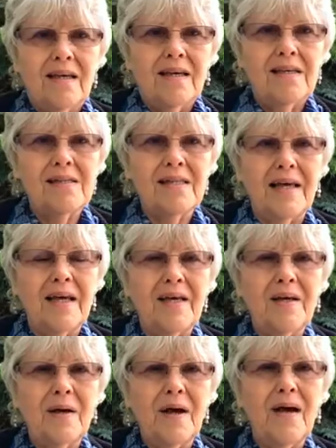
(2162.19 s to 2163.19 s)
It's like,
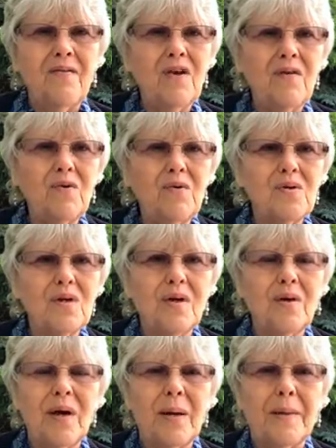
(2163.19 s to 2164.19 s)
have you ever
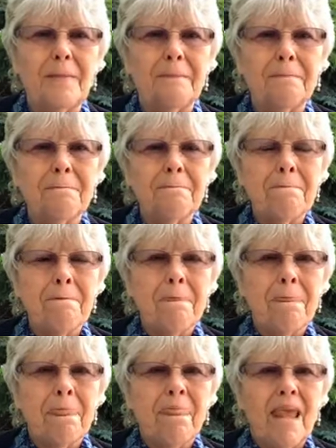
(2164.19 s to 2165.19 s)
um,
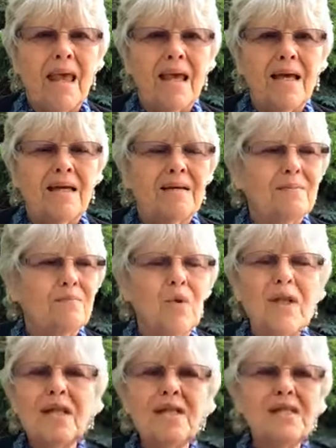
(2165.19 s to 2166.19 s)

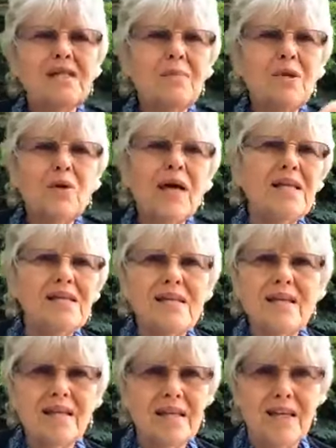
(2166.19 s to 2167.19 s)
run into somebody you hadn't
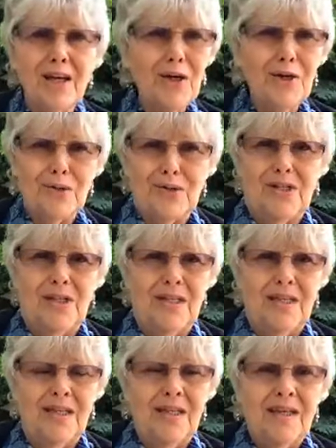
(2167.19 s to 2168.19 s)
seen in years
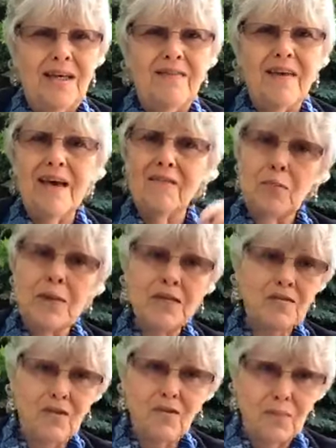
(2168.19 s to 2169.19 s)
and they have a piece
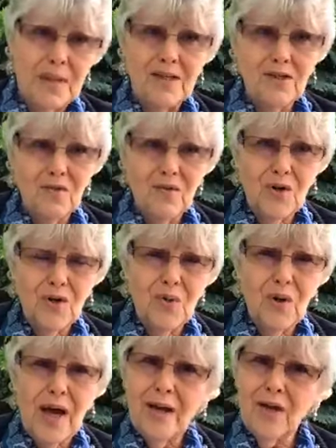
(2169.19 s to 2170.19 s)
of information for
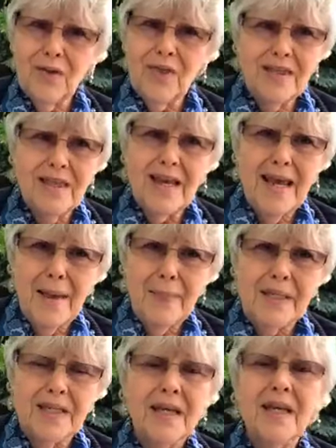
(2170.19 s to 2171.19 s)
you? How do you think that
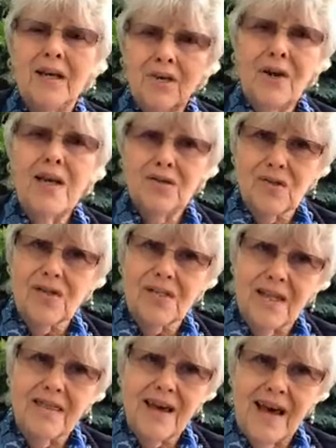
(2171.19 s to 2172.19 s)
happened? Your angels
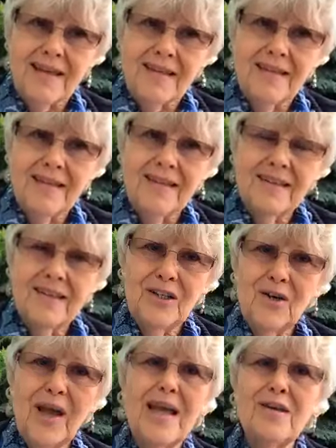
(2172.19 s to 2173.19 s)
did that.
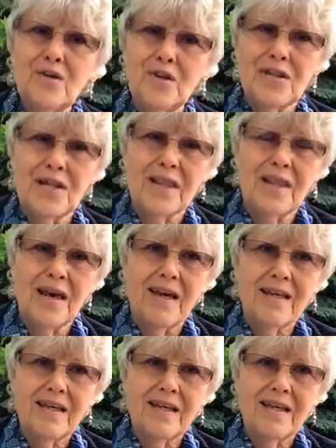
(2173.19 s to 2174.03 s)
Your angels did that.